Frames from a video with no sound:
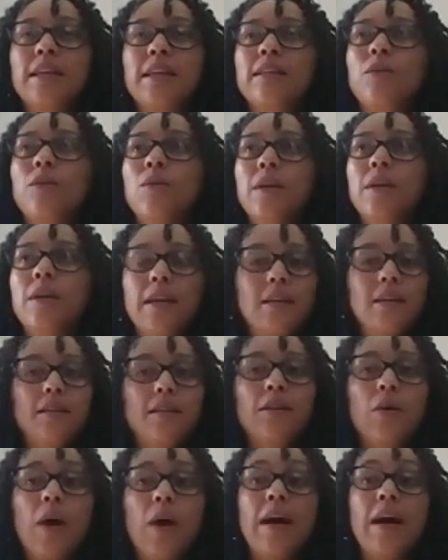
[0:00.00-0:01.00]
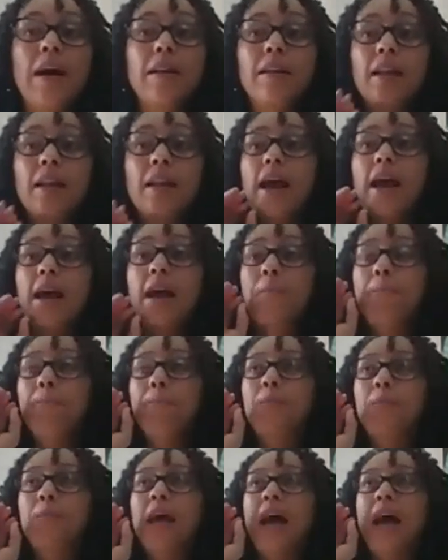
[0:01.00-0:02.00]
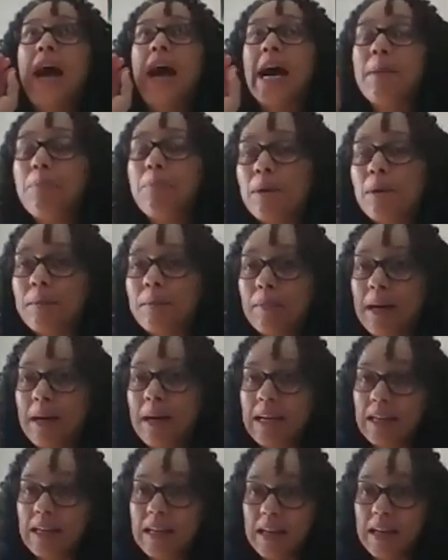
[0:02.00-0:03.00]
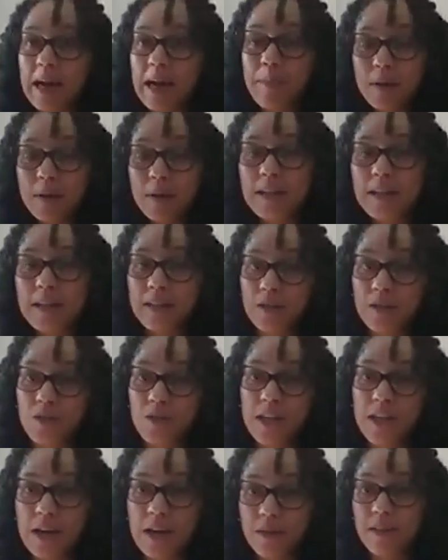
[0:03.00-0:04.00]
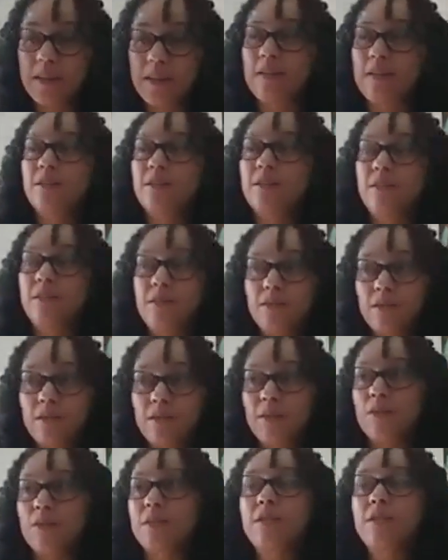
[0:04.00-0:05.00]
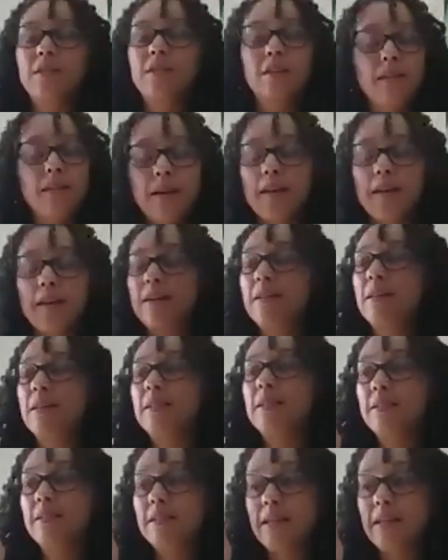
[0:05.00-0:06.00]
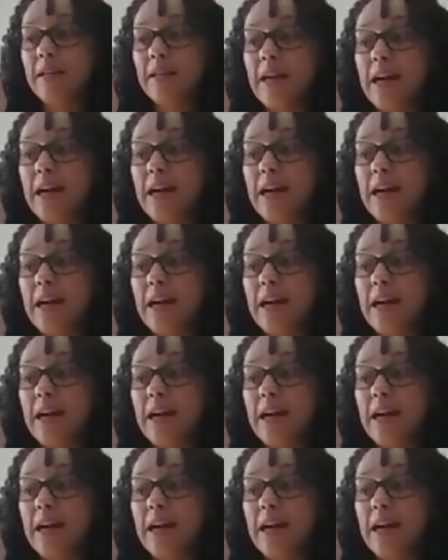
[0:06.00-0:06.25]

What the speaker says: said, okay, you know, I put that energy out there to the universe, to God, and